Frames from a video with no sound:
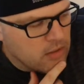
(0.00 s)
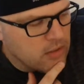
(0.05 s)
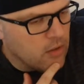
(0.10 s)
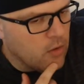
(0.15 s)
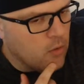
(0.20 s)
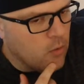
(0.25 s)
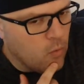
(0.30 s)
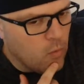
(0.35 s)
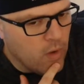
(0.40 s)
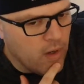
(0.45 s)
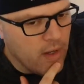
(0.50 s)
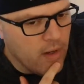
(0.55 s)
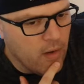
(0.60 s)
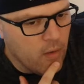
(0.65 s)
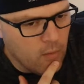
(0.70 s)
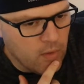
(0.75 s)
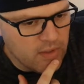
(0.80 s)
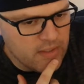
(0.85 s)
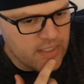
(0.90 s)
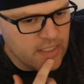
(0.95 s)

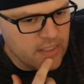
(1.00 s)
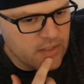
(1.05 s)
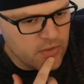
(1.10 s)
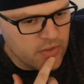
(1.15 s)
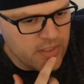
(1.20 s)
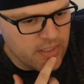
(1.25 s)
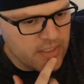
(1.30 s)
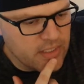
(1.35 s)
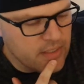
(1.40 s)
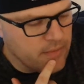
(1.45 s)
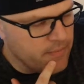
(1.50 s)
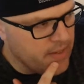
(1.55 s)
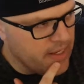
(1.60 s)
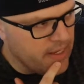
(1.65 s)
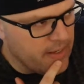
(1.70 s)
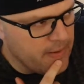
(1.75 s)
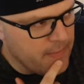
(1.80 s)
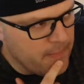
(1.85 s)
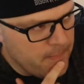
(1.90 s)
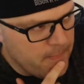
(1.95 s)
what's interesting to
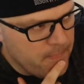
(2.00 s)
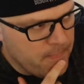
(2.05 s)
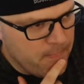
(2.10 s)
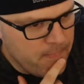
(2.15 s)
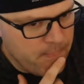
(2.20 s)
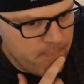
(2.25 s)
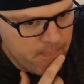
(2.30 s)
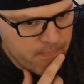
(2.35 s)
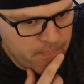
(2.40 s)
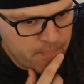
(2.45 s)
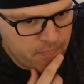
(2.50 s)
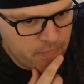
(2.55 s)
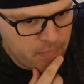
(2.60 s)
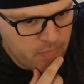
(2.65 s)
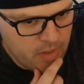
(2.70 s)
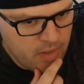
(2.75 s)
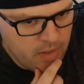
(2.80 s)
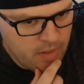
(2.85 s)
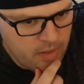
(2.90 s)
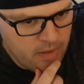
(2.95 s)
me,
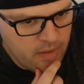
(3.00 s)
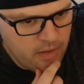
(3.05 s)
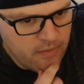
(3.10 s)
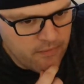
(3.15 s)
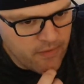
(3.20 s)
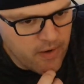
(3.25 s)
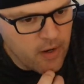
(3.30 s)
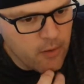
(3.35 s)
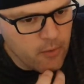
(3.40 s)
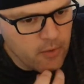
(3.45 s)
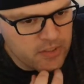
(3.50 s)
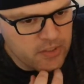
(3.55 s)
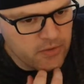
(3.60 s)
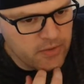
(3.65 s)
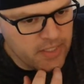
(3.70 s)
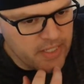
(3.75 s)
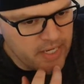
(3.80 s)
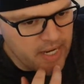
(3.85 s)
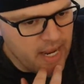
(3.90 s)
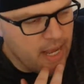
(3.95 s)
fireworks
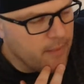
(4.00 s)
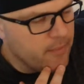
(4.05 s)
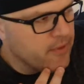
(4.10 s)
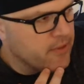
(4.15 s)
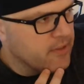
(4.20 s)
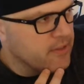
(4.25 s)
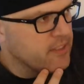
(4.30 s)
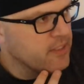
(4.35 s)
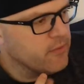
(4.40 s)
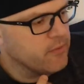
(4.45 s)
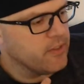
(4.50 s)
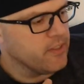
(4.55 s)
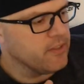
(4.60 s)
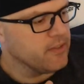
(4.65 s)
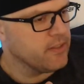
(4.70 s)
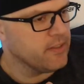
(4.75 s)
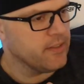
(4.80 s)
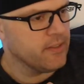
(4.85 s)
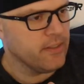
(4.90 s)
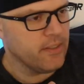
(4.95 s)
do need to happen, G.
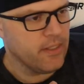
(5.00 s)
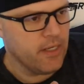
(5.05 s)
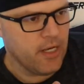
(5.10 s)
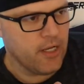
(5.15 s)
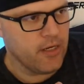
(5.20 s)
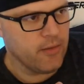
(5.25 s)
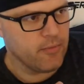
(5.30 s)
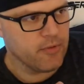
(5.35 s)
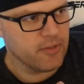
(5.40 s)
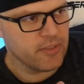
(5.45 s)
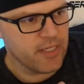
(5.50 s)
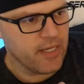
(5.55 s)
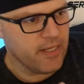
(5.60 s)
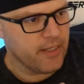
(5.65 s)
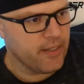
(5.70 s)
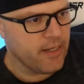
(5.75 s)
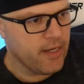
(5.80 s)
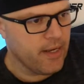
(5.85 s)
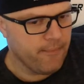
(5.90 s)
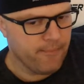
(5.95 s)
Wilson,
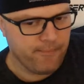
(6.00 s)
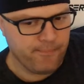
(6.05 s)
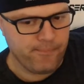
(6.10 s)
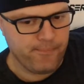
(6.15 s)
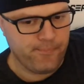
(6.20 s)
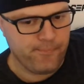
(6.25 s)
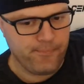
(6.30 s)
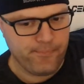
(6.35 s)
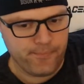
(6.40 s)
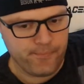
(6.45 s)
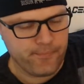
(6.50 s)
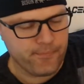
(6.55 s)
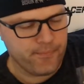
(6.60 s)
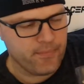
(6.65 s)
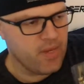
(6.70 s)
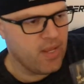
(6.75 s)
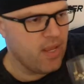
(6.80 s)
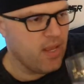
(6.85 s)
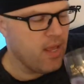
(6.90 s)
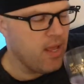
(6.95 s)
100%.
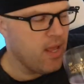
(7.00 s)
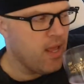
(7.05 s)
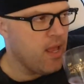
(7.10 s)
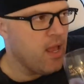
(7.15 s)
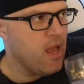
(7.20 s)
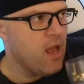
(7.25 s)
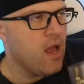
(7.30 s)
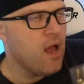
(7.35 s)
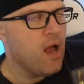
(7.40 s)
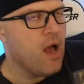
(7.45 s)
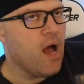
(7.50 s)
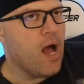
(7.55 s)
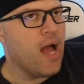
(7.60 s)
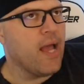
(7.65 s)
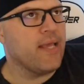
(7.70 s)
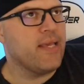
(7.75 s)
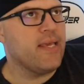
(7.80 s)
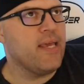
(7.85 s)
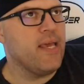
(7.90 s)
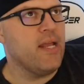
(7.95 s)

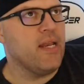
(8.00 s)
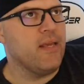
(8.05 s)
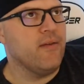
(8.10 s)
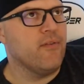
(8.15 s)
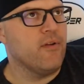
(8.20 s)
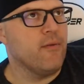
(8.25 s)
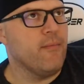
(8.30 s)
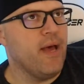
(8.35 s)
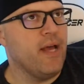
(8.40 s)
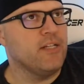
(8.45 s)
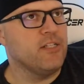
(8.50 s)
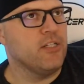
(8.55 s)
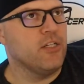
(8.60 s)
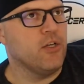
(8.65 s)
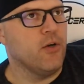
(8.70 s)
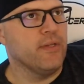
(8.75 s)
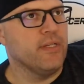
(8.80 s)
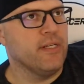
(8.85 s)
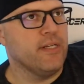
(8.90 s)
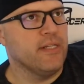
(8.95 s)
I can't even imagine
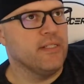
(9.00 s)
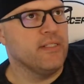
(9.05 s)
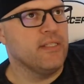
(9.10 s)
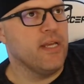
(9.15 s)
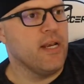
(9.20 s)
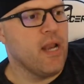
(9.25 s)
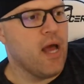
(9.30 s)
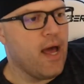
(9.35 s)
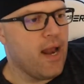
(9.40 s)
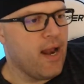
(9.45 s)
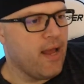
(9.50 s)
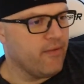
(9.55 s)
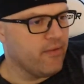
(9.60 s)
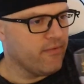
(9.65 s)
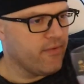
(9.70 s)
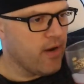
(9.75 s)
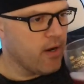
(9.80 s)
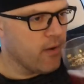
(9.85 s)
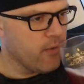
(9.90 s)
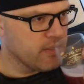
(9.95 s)
going to Disney and not
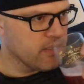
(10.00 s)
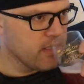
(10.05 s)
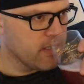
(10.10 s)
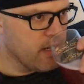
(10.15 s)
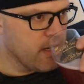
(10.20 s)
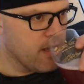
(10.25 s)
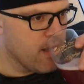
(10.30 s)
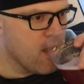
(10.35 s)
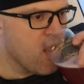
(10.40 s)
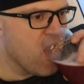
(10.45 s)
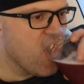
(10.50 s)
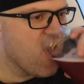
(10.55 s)
having fireworks at night.